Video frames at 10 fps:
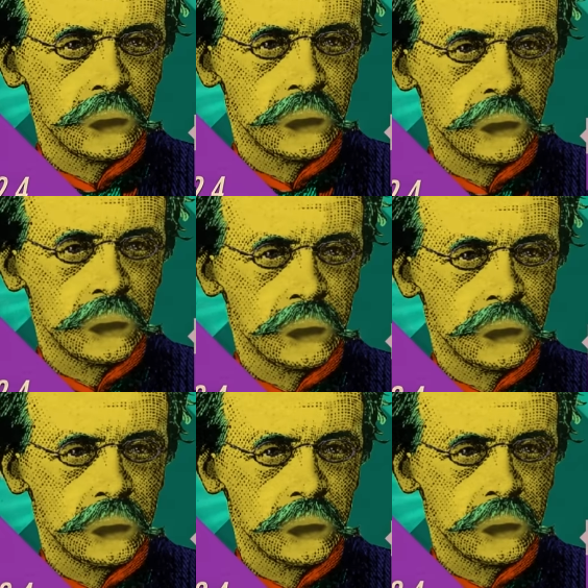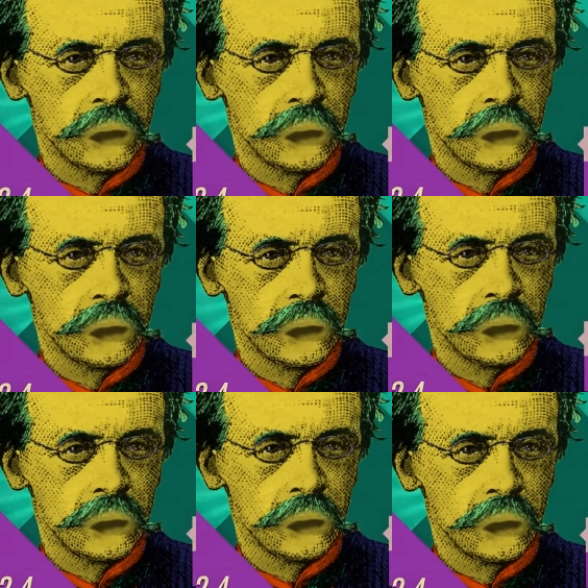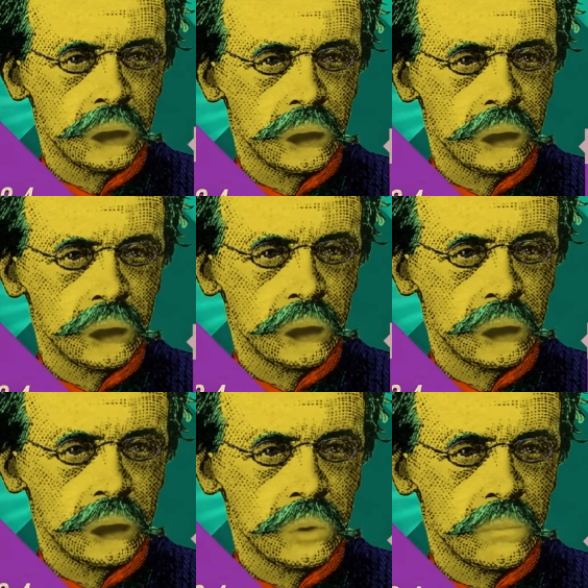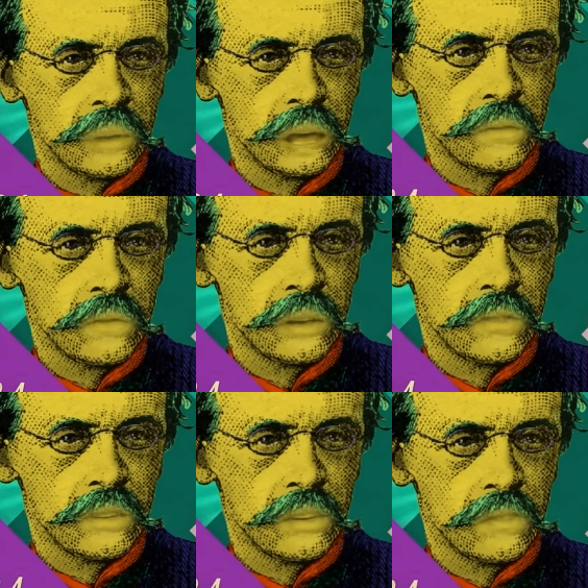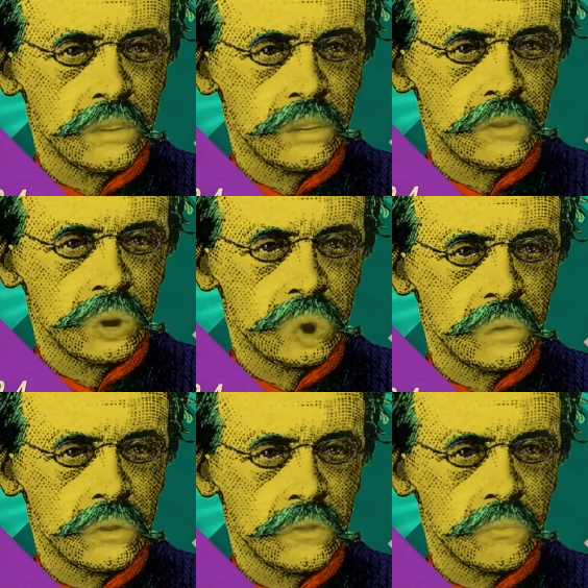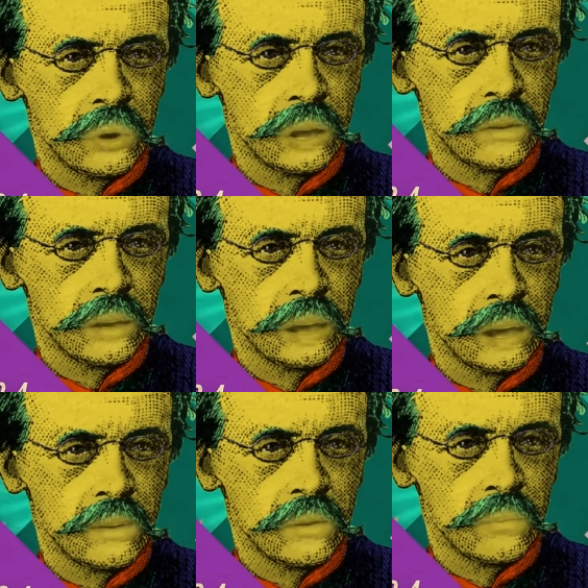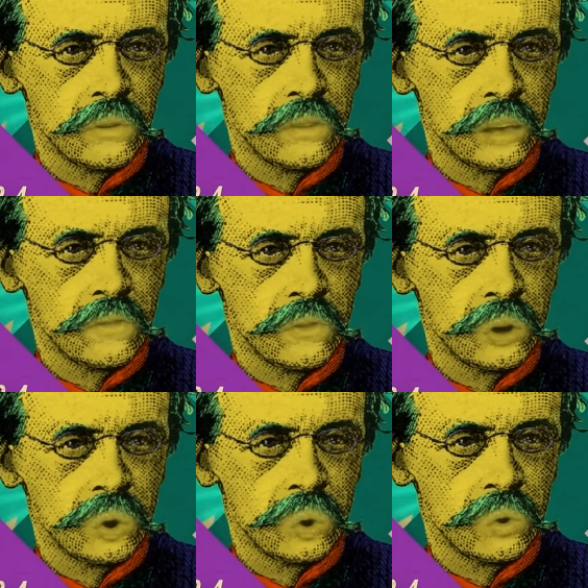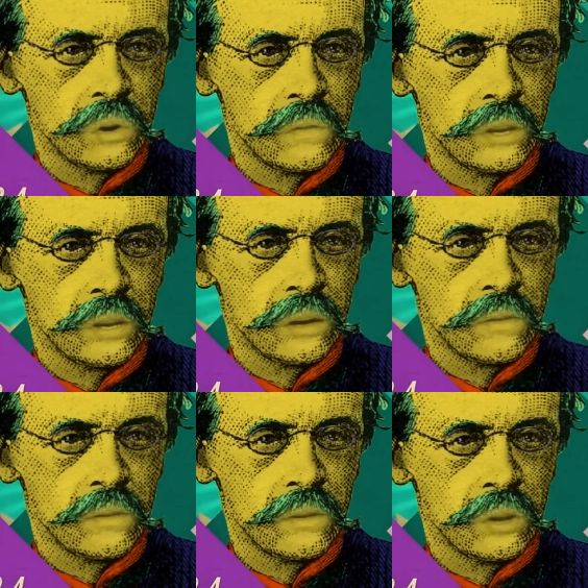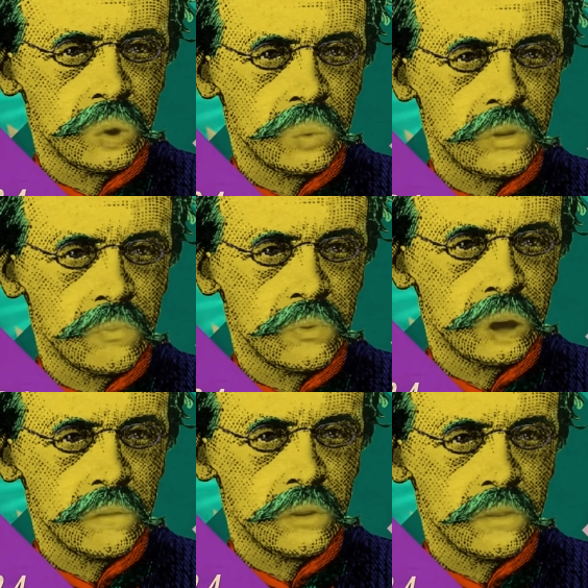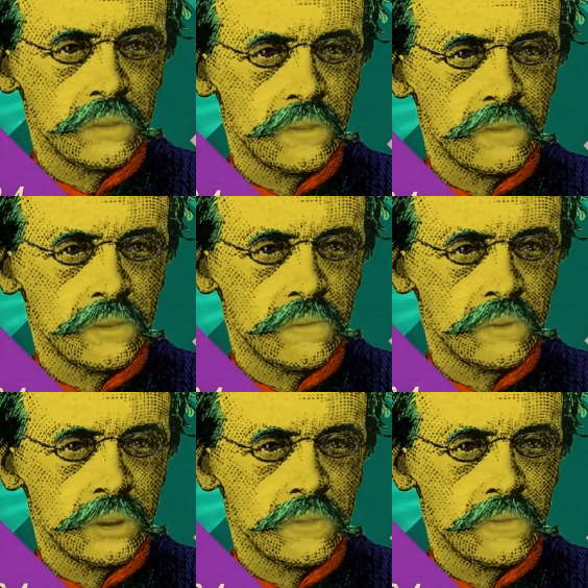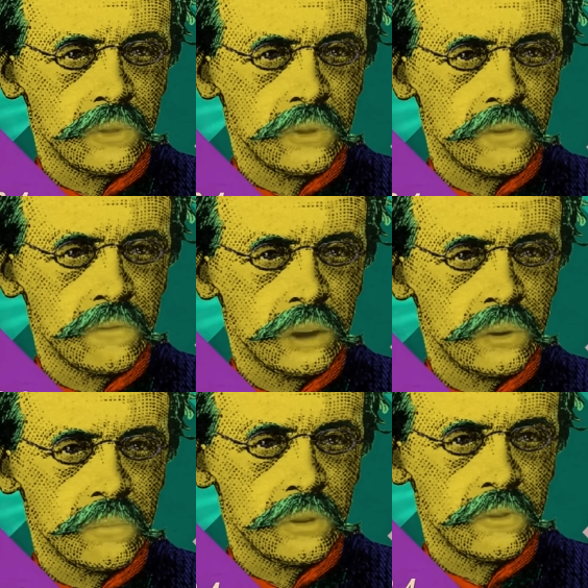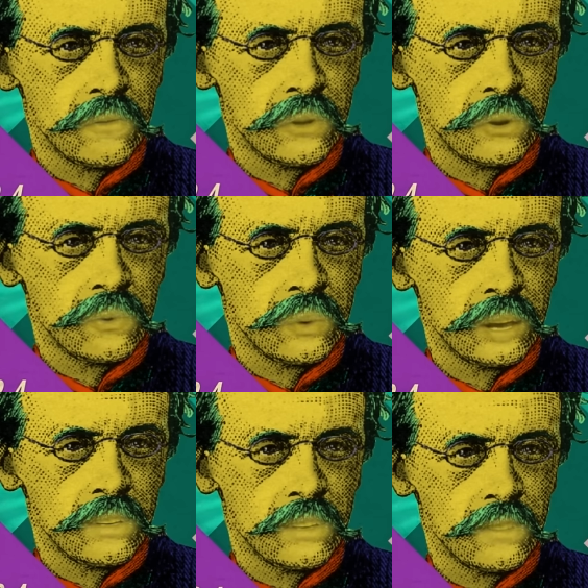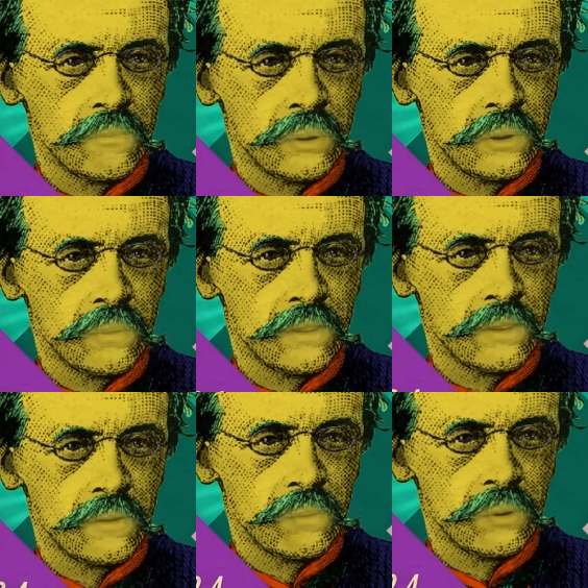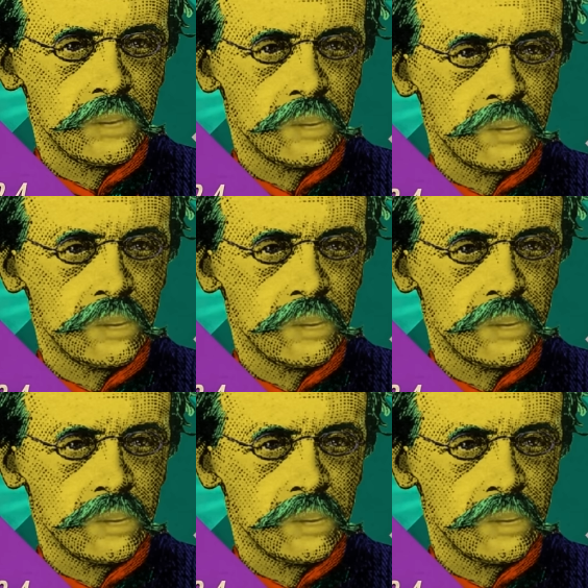the Native Americans, must succumb to, quote, our manifest manifest destiny to overspread and to possess the whole of the continent which Providence has given us for the development of the great experiment in liberty.